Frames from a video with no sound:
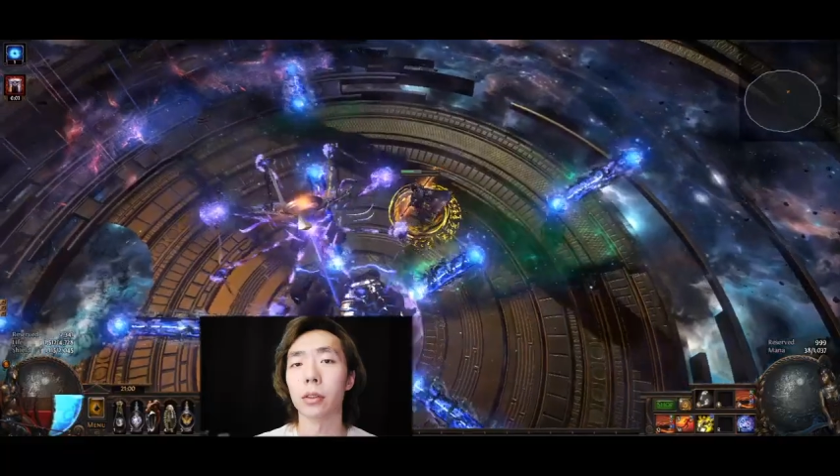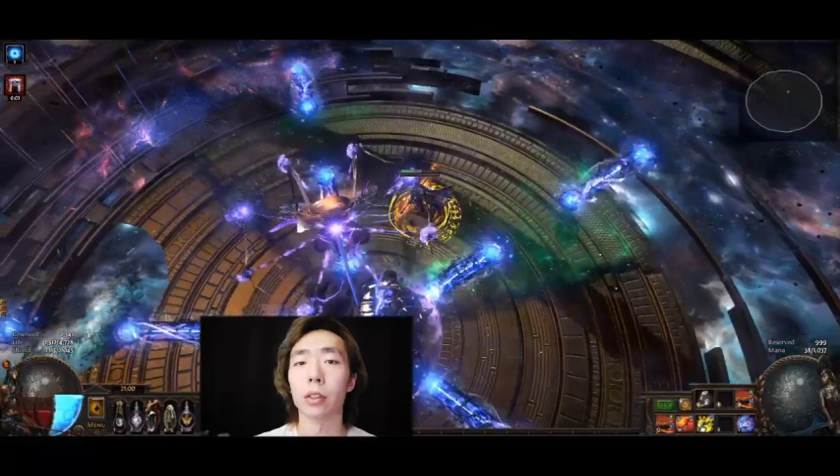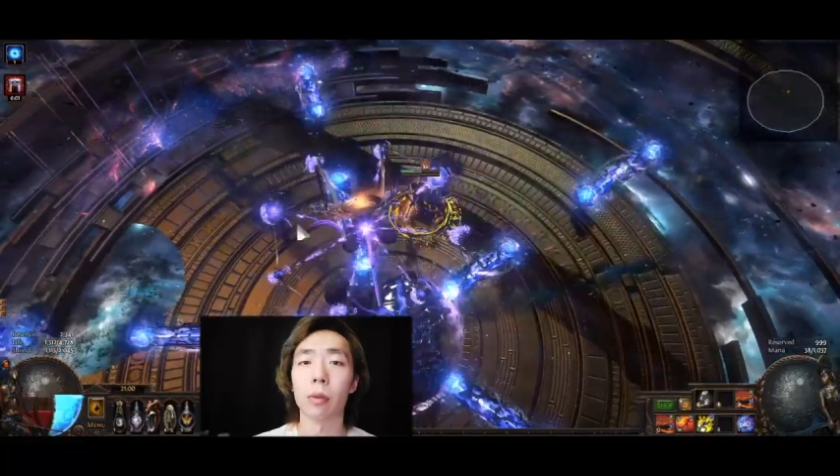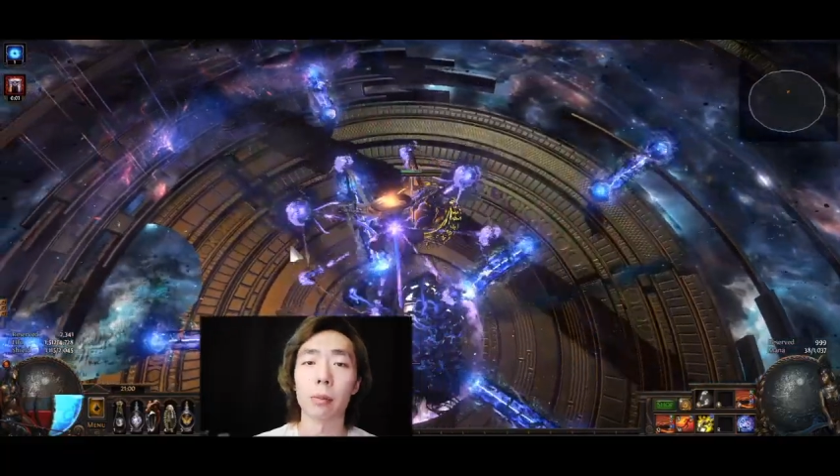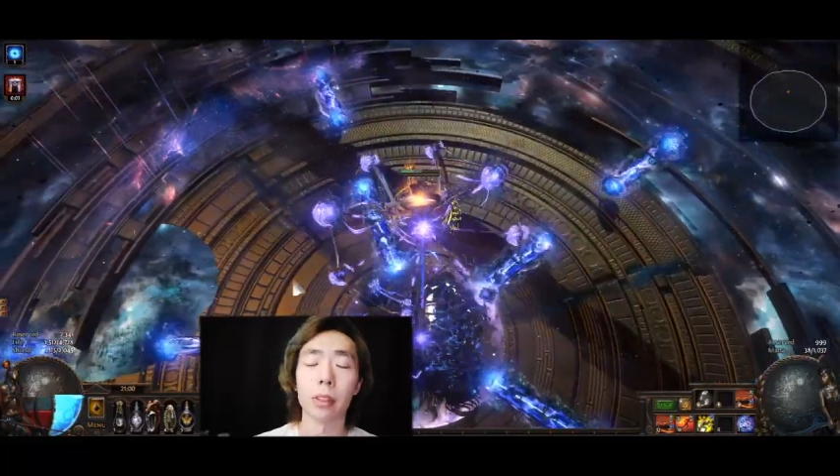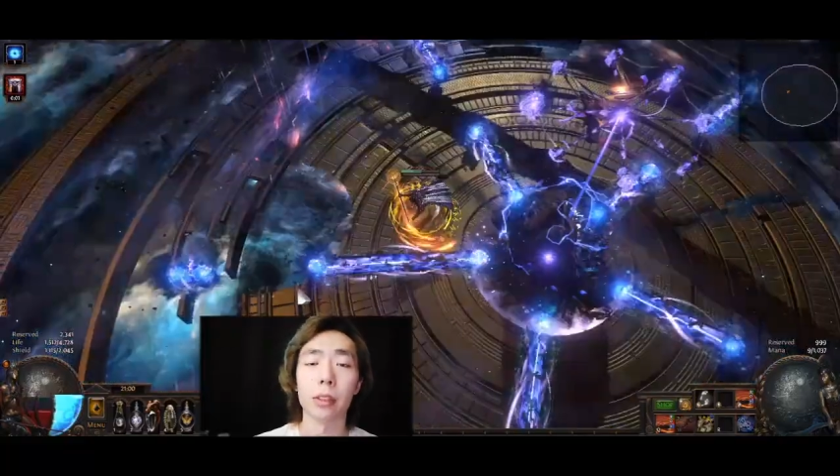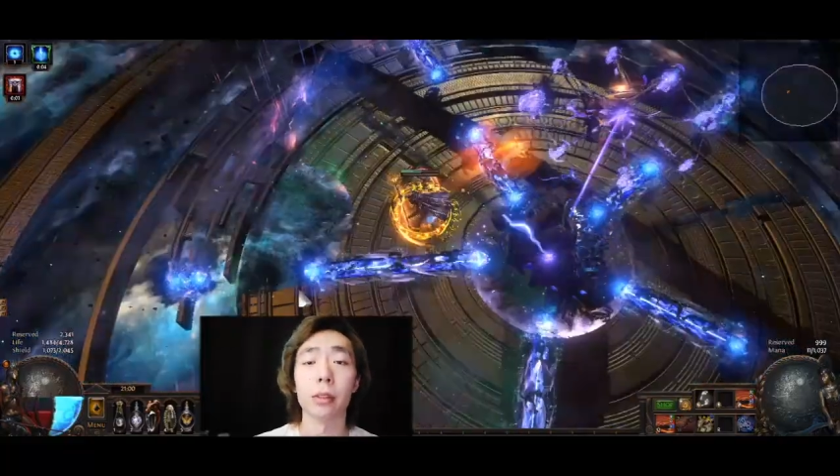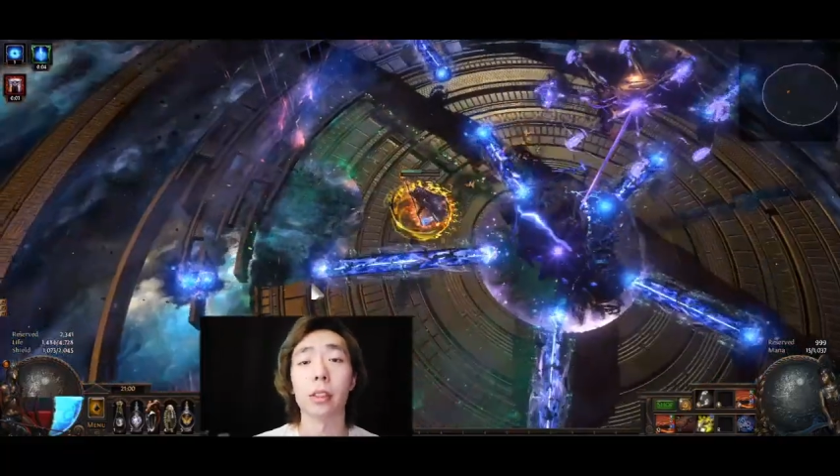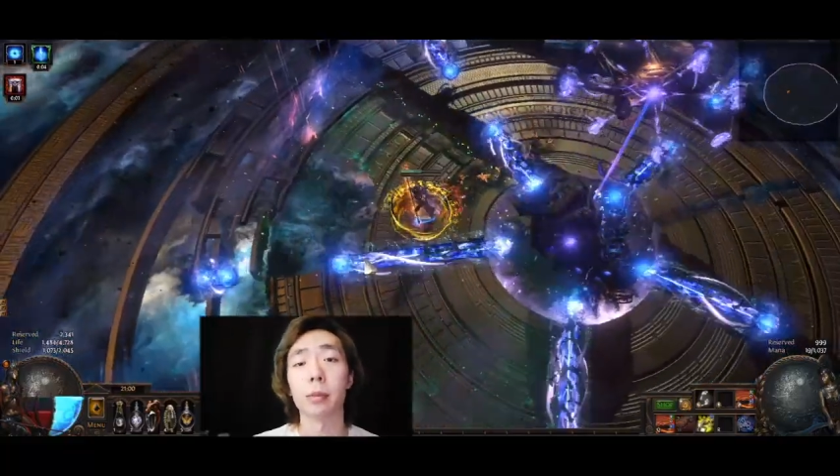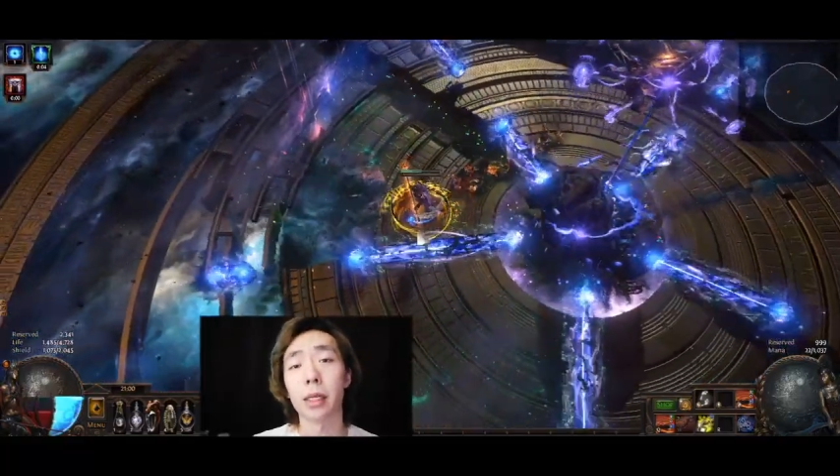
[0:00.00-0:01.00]
your weapon to
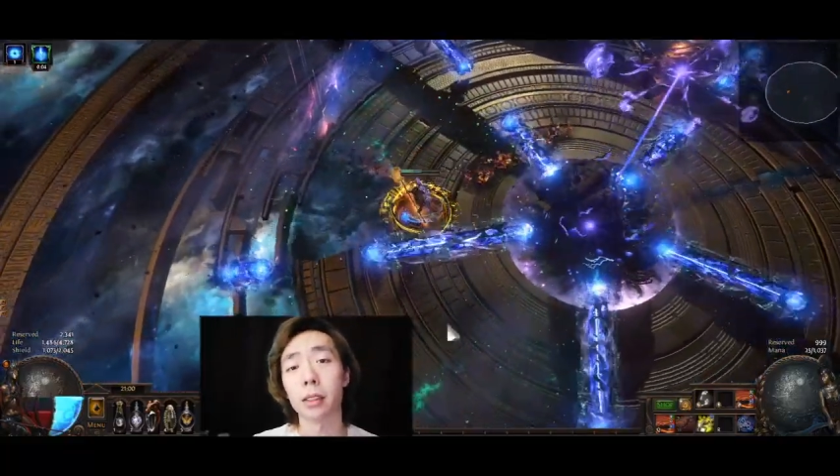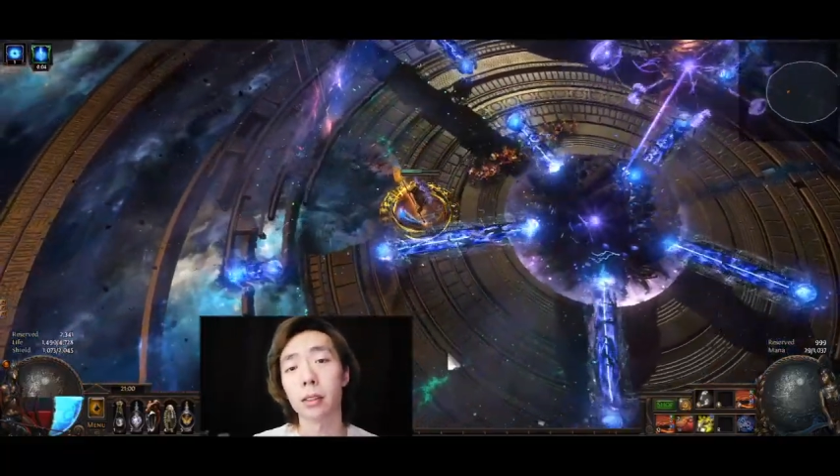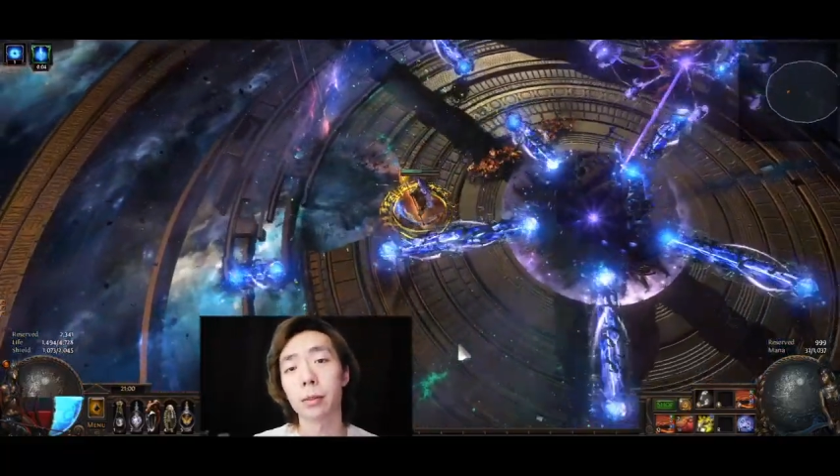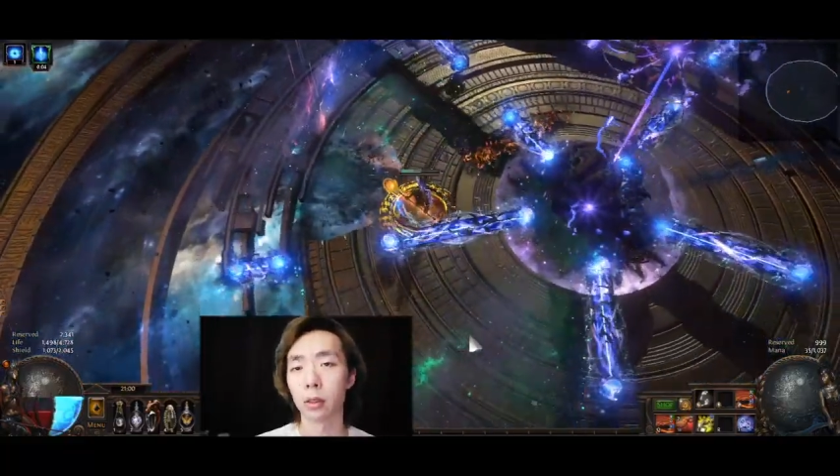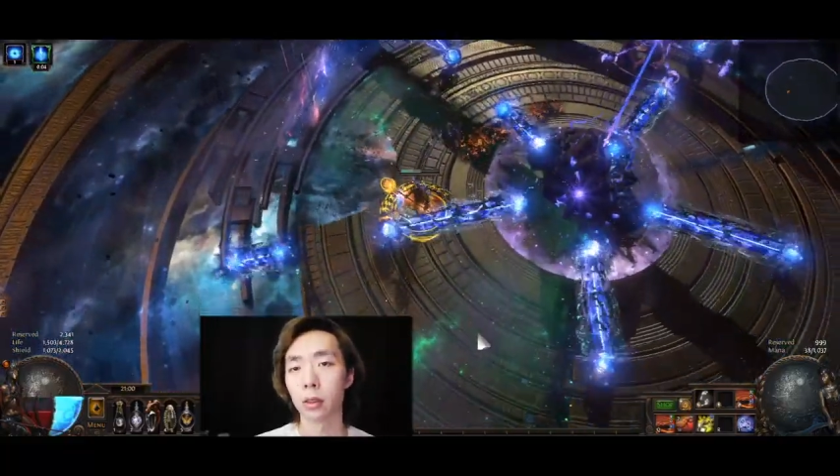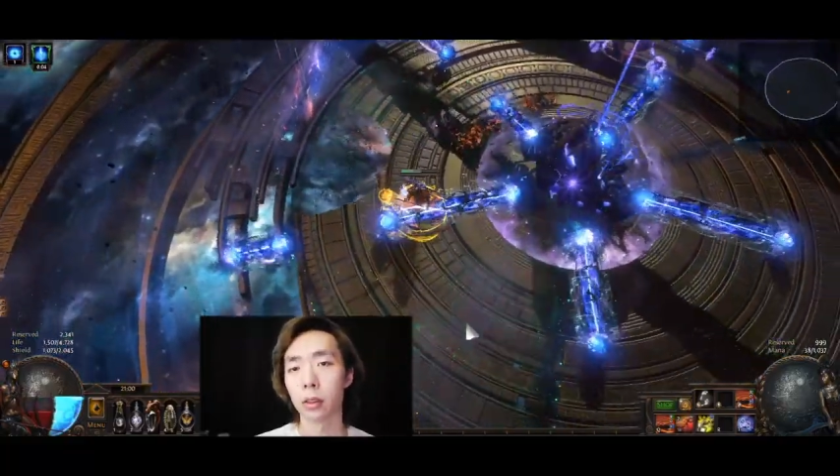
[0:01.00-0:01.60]
your spells.